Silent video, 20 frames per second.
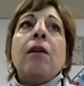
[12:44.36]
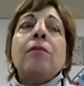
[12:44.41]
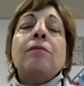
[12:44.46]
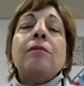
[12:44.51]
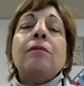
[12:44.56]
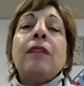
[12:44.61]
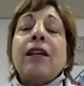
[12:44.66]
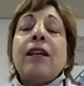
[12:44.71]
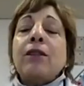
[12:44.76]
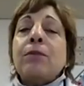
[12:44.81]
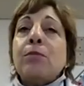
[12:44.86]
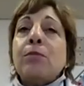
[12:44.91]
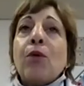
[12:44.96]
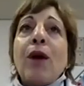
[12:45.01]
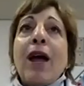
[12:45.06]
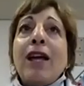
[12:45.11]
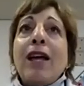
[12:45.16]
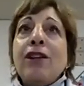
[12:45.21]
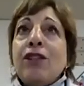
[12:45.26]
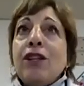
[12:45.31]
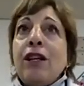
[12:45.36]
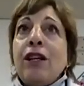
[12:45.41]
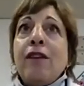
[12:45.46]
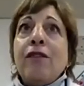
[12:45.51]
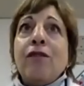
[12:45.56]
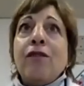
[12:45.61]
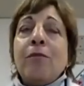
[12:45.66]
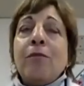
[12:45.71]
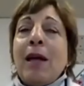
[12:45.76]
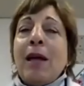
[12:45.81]
desperation
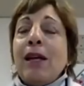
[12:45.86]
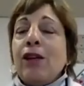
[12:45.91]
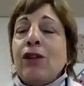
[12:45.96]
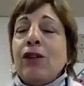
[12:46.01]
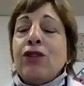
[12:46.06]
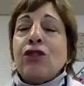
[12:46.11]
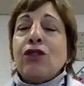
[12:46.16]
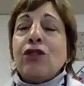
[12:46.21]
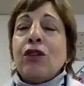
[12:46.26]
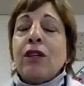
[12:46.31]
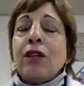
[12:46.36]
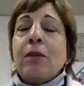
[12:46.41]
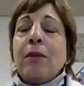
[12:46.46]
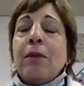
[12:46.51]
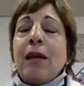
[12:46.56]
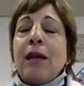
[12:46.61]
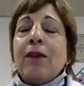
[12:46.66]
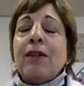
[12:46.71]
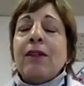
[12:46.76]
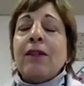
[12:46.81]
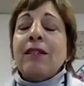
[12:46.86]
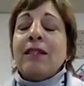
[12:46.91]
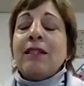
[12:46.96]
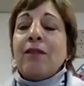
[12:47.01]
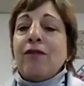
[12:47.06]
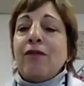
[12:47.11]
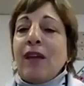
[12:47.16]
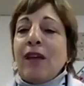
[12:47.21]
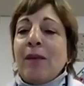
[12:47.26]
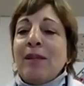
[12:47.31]
of making sure that parents
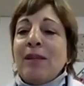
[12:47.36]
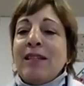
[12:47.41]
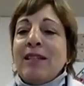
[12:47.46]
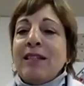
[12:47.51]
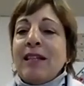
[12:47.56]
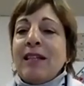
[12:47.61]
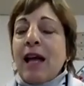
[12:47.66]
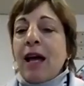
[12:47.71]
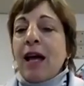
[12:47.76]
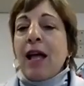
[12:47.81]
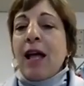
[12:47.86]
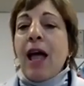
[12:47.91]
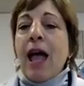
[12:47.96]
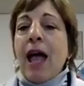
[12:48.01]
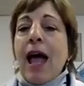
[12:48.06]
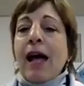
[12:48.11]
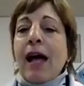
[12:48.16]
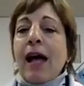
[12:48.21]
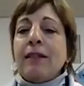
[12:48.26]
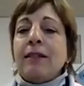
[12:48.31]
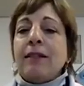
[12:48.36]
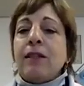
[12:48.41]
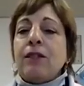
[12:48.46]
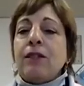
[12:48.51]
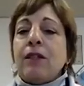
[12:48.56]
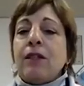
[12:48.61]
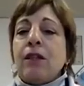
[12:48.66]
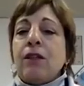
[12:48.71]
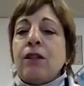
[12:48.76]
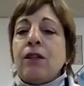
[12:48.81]
and families get
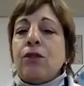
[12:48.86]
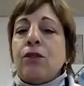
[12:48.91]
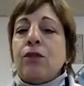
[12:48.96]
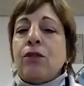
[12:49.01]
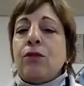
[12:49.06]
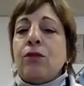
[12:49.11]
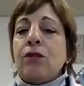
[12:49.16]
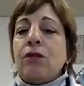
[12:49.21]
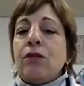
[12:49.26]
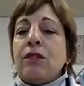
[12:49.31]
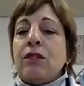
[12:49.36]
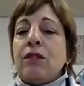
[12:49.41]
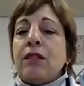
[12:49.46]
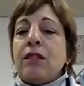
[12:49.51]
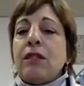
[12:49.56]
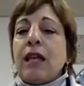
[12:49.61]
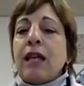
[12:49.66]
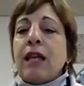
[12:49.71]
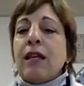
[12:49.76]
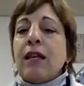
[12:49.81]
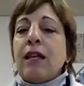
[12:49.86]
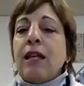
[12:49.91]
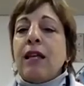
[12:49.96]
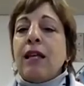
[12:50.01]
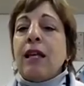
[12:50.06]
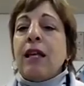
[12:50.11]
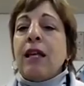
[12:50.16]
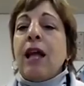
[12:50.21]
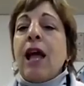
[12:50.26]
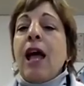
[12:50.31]
access to the tools they
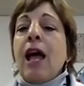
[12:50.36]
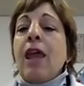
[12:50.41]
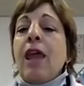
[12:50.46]
need,